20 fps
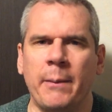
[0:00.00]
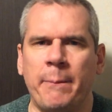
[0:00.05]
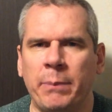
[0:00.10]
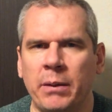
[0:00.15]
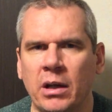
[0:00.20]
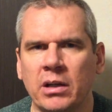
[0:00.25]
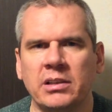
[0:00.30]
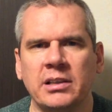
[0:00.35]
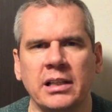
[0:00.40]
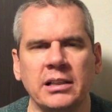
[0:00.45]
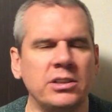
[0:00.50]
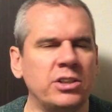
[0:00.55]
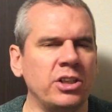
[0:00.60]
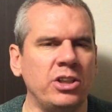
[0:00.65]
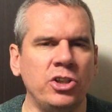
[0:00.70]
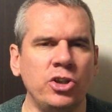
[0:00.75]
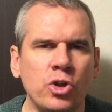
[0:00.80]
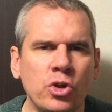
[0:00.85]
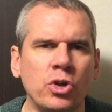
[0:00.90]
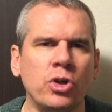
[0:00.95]
plugged into
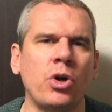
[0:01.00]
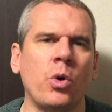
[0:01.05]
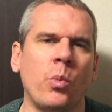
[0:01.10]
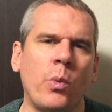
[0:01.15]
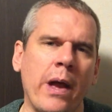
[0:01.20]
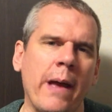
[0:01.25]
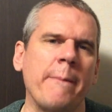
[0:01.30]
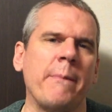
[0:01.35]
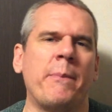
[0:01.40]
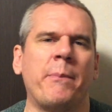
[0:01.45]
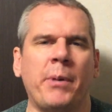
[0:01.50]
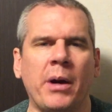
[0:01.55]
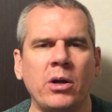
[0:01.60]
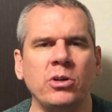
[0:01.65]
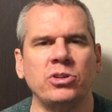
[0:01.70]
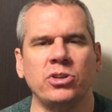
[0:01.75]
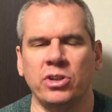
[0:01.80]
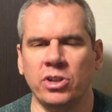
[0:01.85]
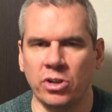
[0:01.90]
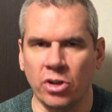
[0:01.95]
your web
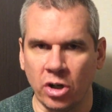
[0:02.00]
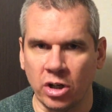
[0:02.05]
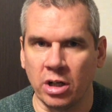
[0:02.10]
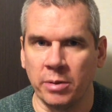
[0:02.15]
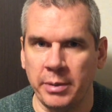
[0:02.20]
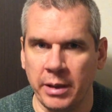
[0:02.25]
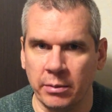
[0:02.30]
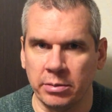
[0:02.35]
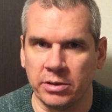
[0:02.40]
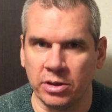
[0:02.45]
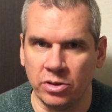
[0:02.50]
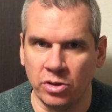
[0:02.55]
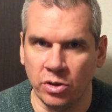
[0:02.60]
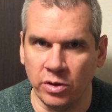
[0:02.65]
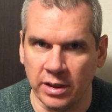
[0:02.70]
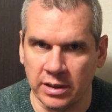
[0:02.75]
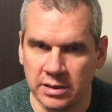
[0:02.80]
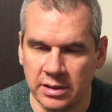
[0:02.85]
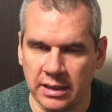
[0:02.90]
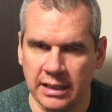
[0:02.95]
browser, you're not going to be able to do
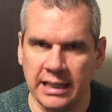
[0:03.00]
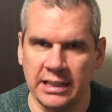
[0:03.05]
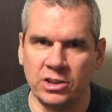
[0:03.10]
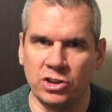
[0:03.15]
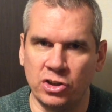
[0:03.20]
this today.